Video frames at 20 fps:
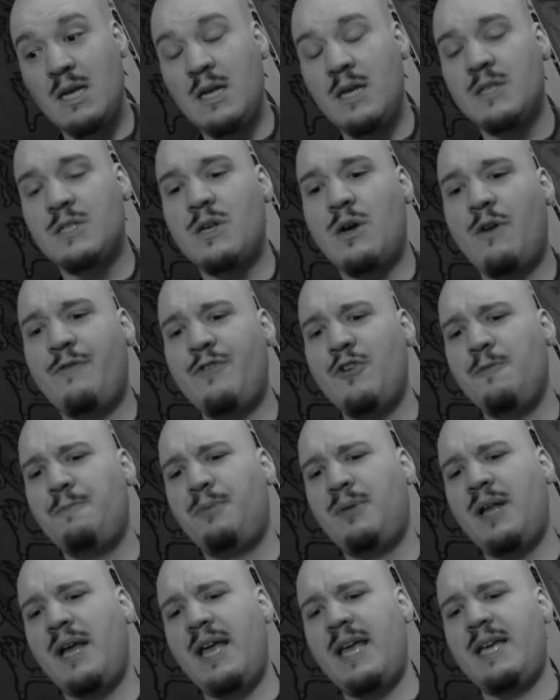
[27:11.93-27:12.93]
So if you're
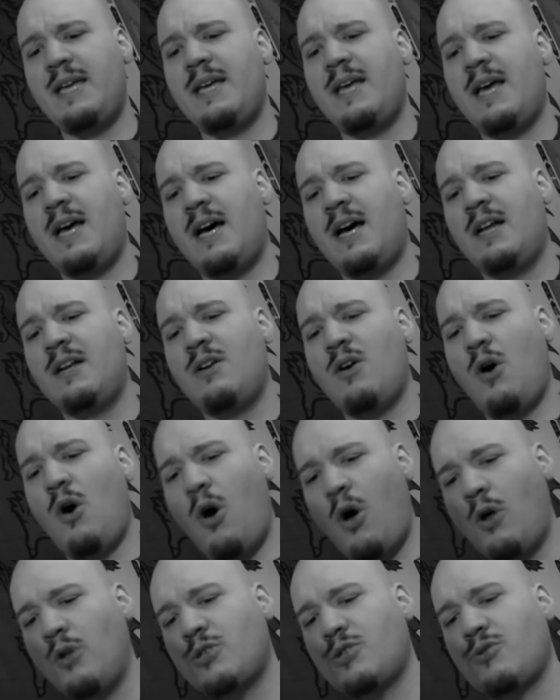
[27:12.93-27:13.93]
playing an
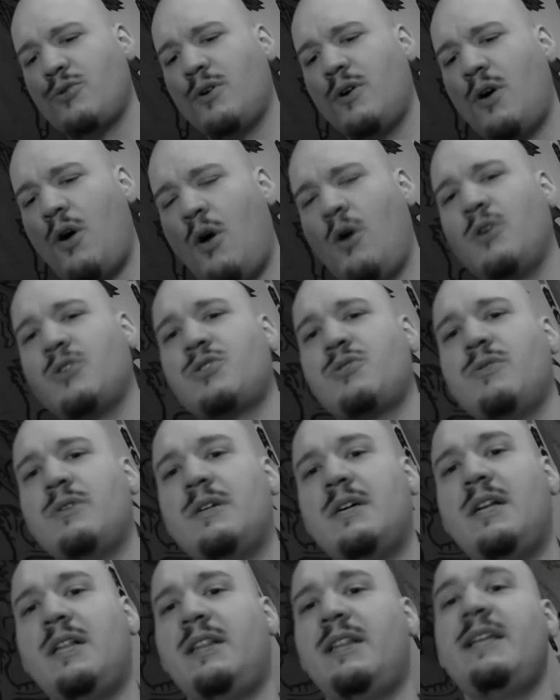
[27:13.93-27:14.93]
ultra
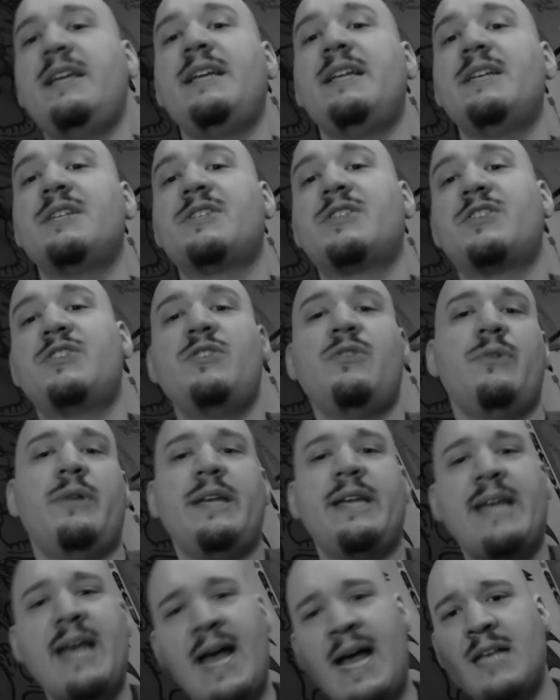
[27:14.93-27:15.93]
elitist snooty
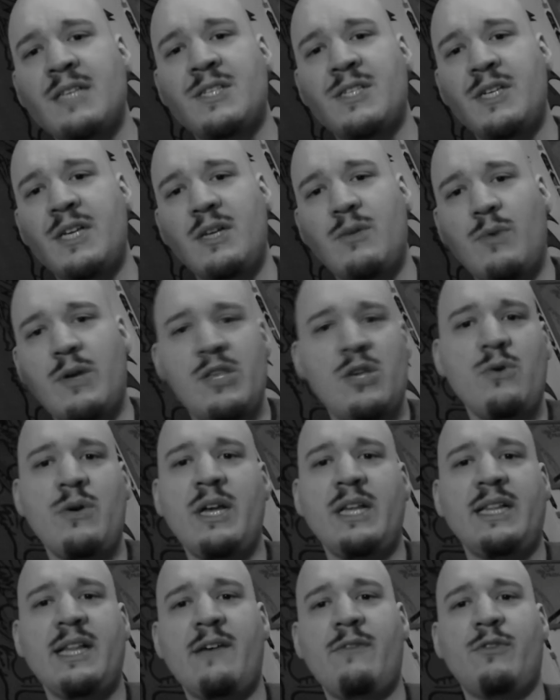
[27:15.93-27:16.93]
Cassian, when you
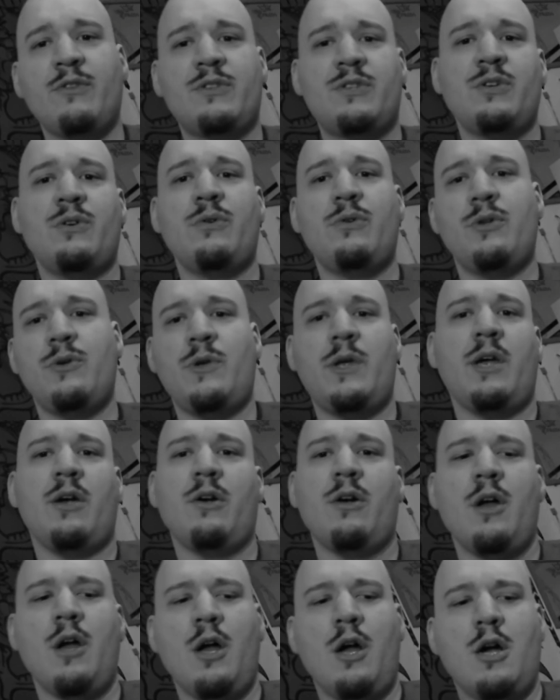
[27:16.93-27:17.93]
hit level 2, you
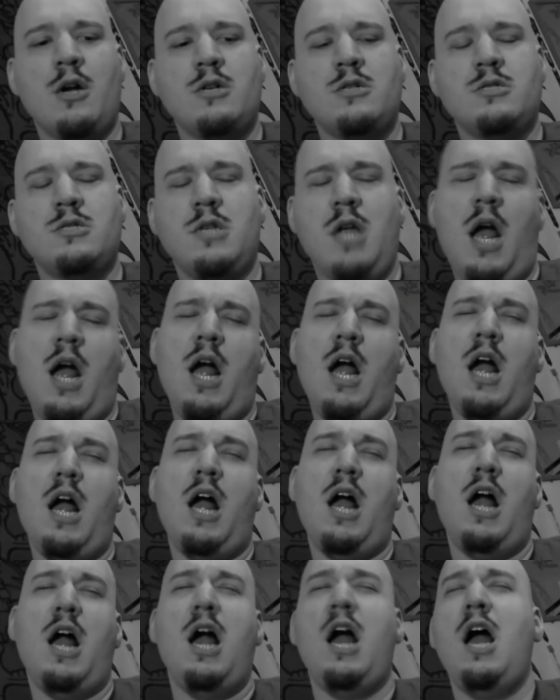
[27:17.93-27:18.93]
hear,
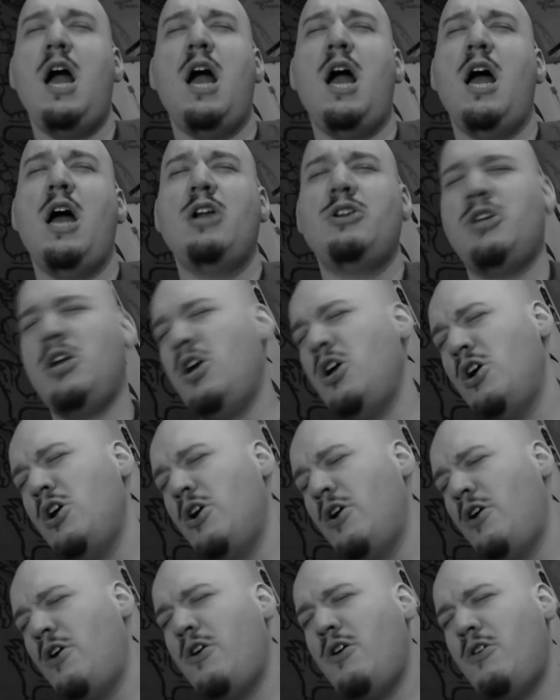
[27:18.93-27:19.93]
yeah,
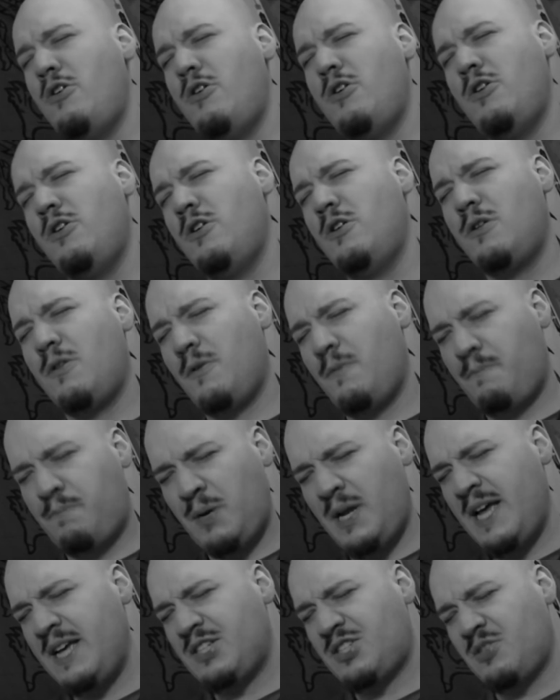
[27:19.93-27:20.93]
dude,
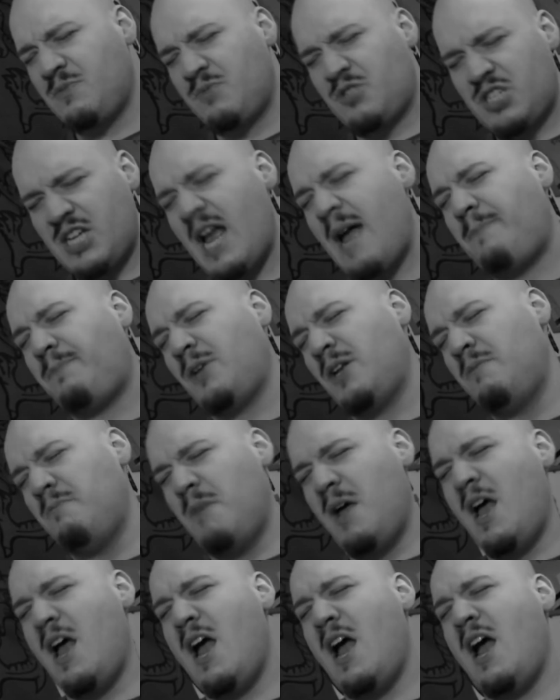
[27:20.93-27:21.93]
play some Zeppelin,
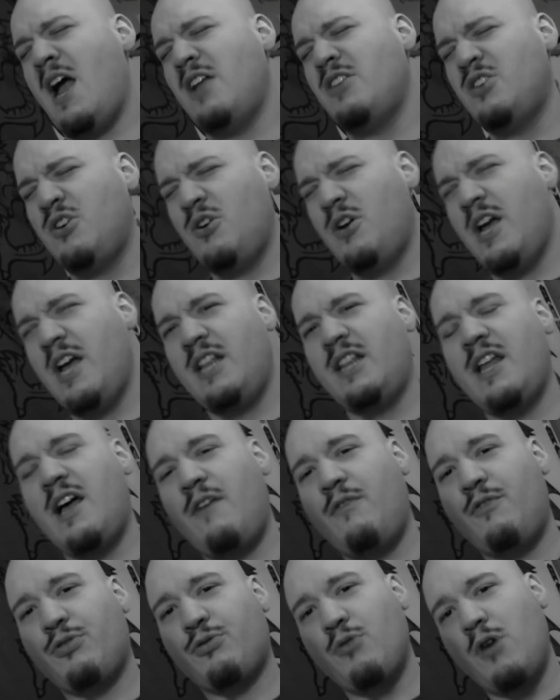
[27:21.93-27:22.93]
man, you hit
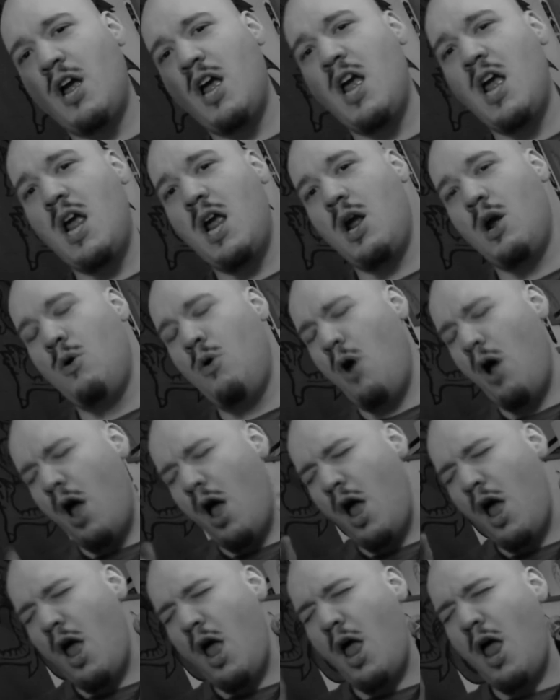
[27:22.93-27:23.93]
level 3.
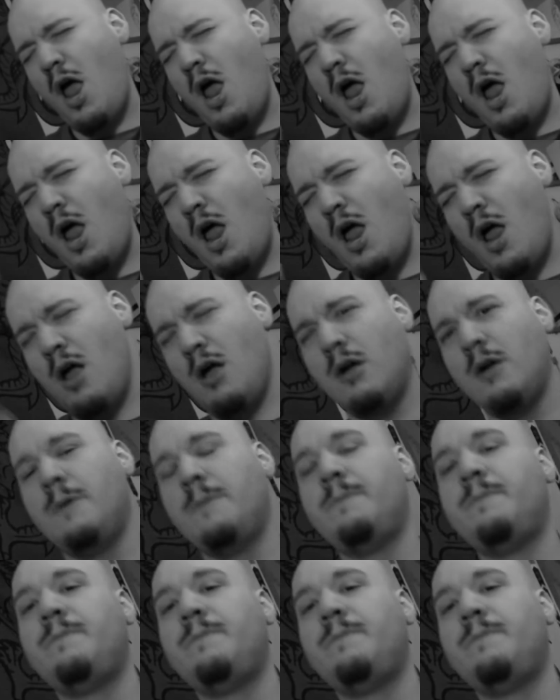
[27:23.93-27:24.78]
Wah!